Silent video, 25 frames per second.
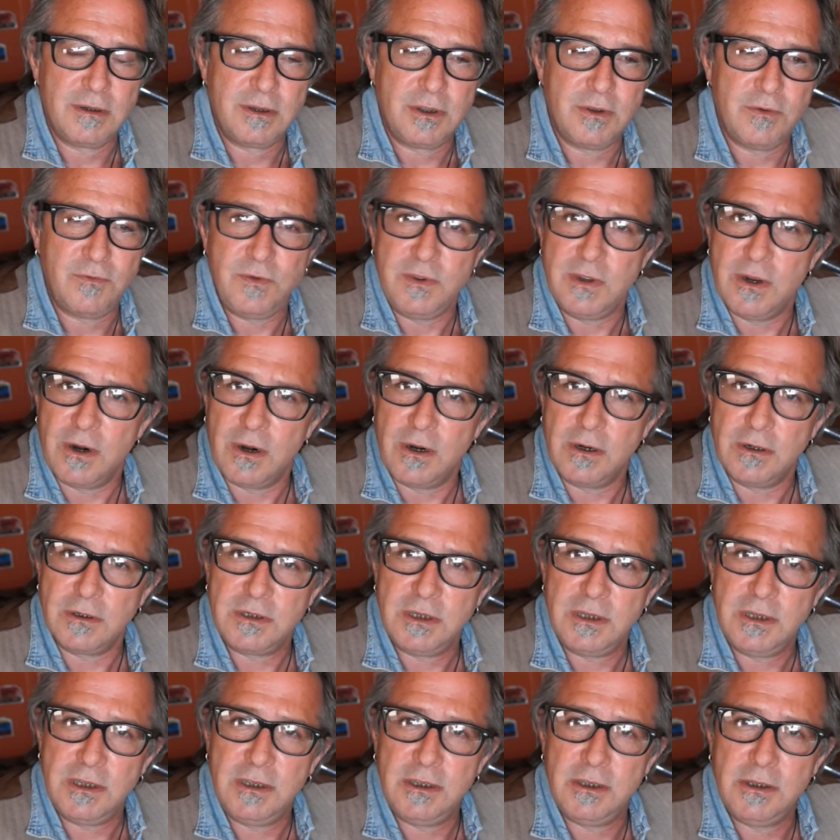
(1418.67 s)
goofy art
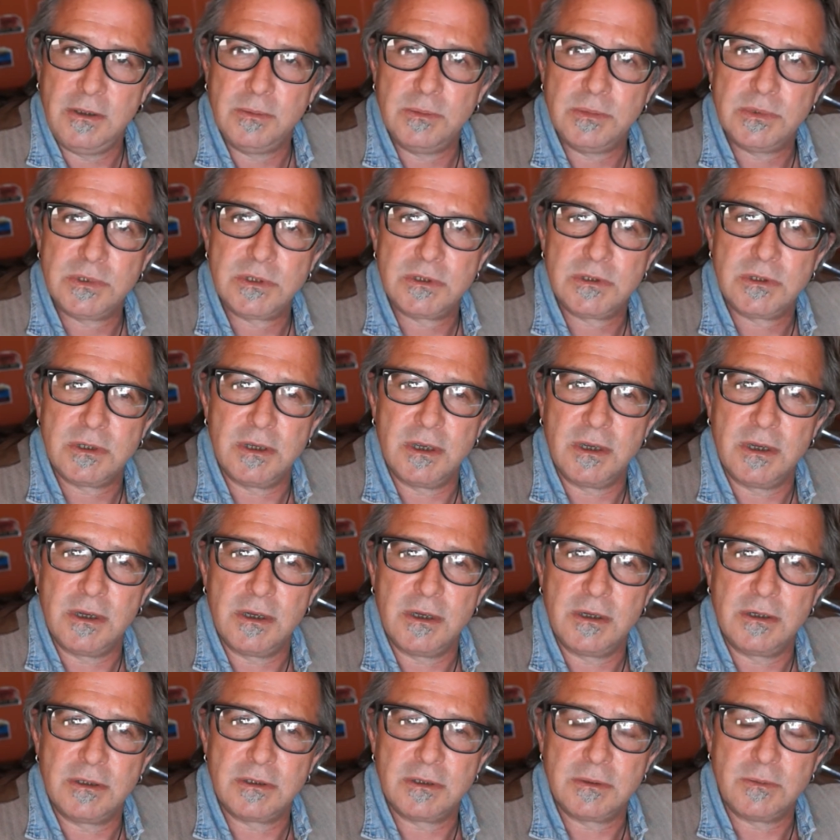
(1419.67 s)
teams,
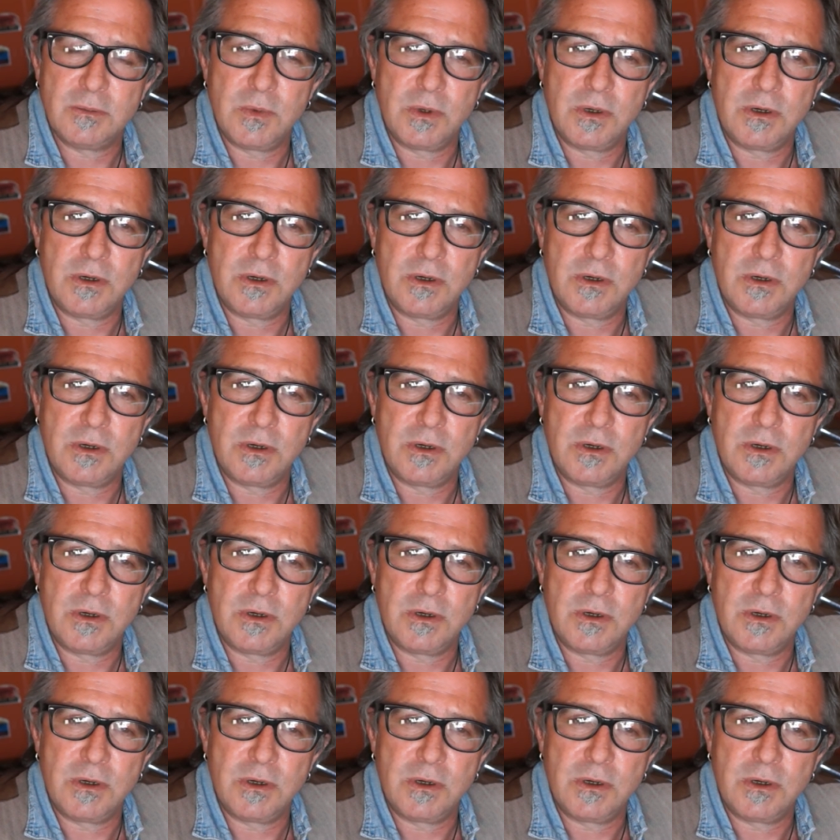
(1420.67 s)
some